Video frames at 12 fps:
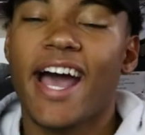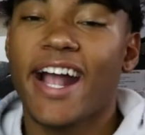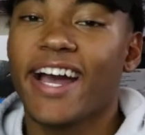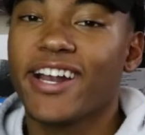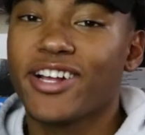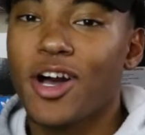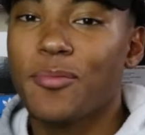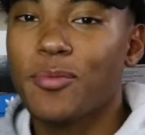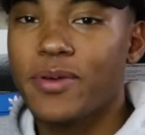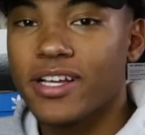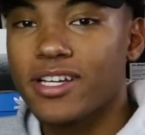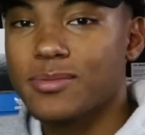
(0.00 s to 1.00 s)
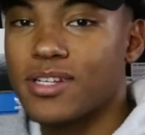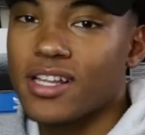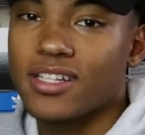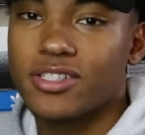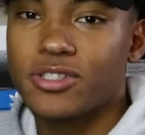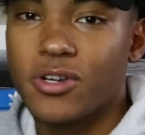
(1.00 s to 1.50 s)
I got a couple pickups I'd
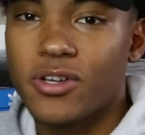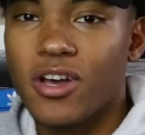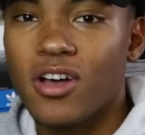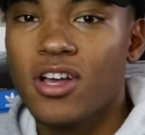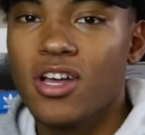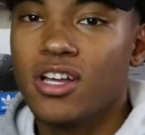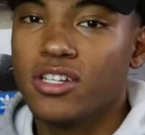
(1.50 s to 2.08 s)
like to show y'all.